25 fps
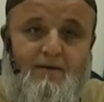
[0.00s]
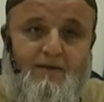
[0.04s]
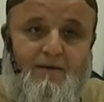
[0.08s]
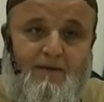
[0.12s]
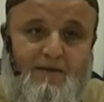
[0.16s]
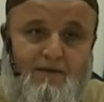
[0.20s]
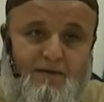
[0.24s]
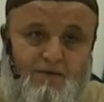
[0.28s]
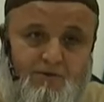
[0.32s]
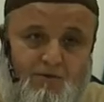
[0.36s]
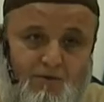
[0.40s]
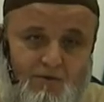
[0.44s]

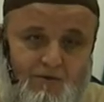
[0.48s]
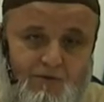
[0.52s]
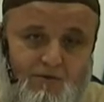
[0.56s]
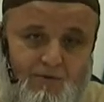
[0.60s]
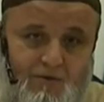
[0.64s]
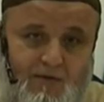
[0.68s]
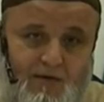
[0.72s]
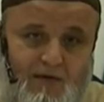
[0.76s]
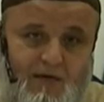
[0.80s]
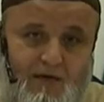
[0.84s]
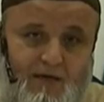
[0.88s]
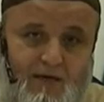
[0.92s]
It is
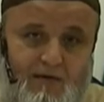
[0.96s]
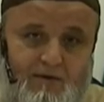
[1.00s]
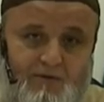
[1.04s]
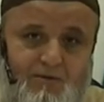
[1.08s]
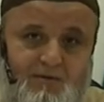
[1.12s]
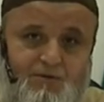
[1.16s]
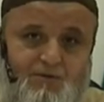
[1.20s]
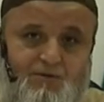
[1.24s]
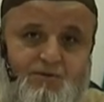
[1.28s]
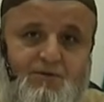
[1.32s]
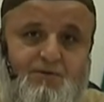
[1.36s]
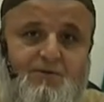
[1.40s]
also
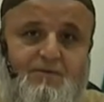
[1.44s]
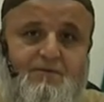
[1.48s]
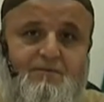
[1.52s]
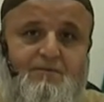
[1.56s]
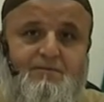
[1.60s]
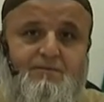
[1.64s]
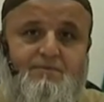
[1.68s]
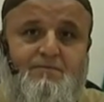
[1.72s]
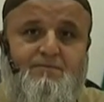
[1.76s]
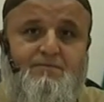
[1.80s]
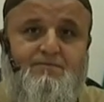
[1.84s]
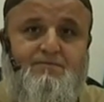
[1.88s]
encouraged,
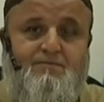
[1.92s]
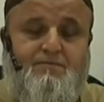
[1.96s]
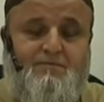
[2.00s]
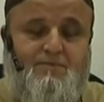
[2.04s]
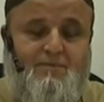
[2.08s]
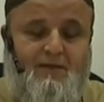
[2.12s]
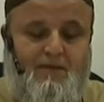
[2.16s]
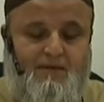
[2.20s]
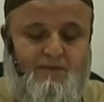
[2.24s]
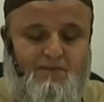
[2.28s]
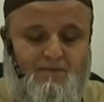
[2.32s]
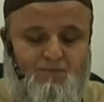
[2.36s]

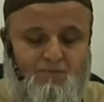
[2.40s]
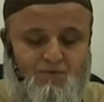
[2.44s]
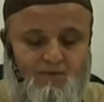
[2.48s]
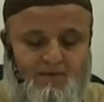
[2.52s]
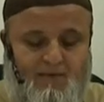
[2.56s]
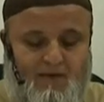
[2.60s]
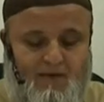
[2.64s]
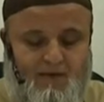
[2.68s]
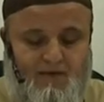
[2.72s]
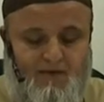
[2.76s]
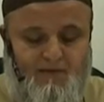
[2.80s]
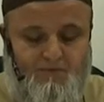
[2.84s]
it's
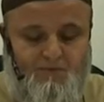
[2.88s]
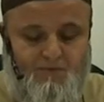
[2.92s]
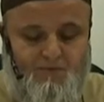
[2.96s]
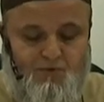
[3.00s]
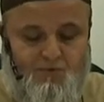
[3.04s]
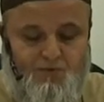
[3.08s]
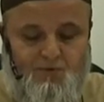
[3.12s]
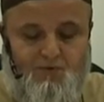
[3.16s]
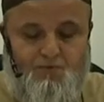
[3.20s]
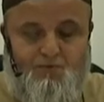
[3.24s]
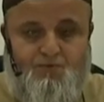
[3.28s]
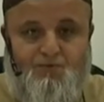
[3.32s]
mustahab
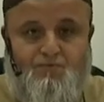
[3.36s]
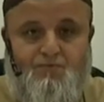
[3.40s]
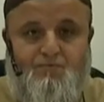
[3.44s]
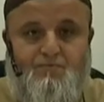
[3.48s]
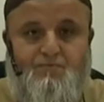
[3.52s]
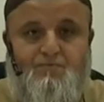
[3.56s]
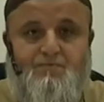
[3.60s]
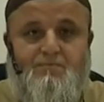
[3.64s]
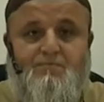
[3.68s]
to